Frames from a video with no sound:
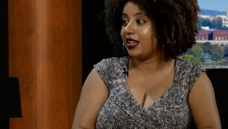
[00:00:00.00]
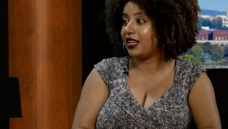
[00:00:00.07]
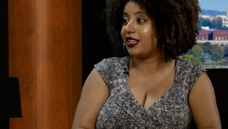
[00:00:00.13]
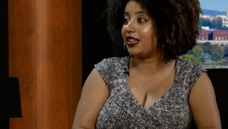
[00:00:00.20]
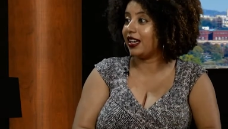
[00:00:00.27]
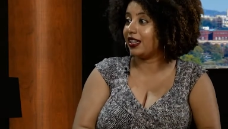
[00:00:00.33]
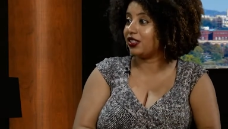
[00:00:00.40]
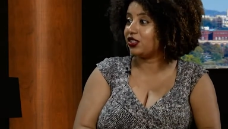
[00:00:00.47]

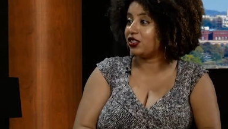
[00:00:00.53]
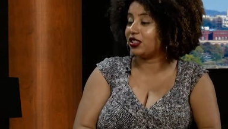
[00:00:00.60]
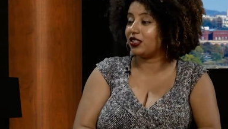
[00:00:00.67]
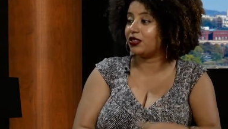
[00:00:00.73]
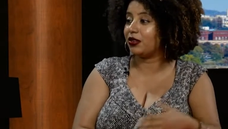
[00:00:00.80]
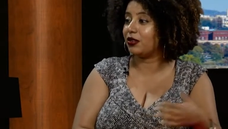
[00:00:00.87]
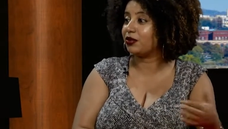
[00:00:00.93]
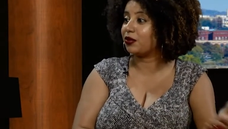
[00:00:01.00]
engaged in.
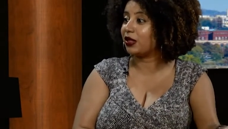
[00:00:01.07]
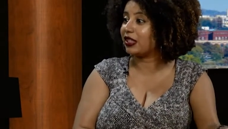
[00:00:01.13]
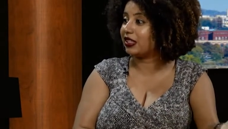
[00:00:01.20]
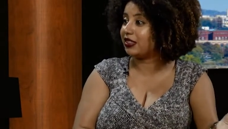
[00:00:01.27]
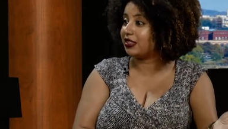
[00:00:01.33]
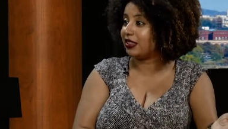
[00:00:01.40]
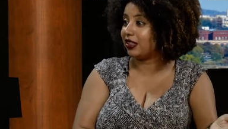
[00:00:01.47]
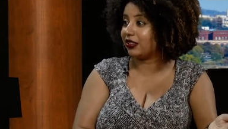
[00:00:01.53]
So I was working
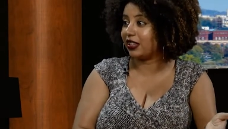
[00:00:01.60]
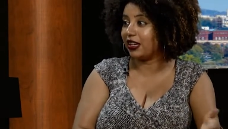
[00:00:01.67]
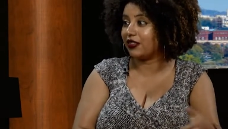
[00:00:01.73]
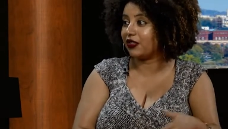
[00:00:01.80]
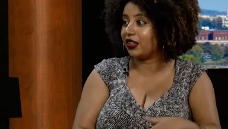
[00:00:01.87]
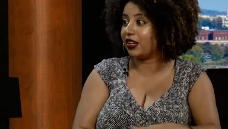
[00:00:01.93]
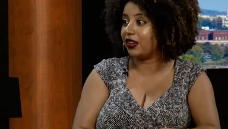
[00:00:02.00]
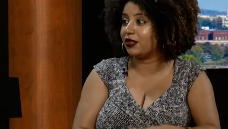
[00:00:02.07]
in South Africa,